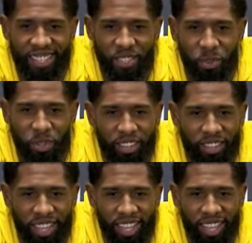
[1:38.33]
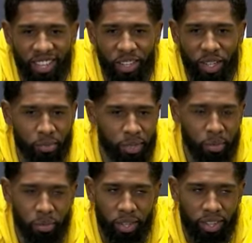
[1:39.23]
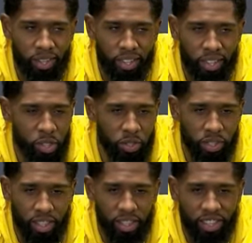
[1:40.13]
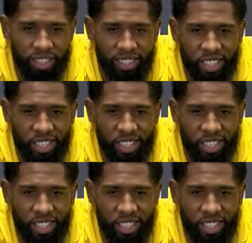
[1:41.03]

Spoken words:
whatever I got to do. I play point guard, shooting guard,